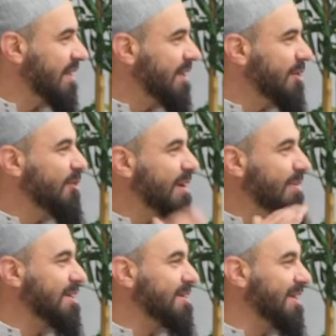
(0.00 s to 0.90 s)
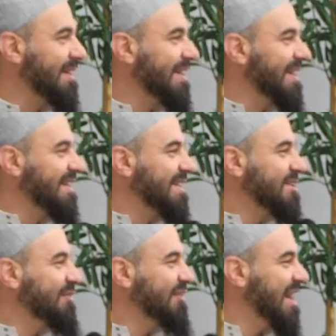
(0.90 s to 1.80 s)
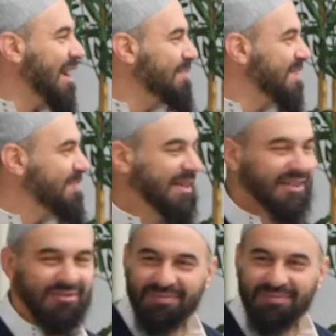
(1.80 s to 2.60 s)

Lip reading: you could imagine the shift in our perspective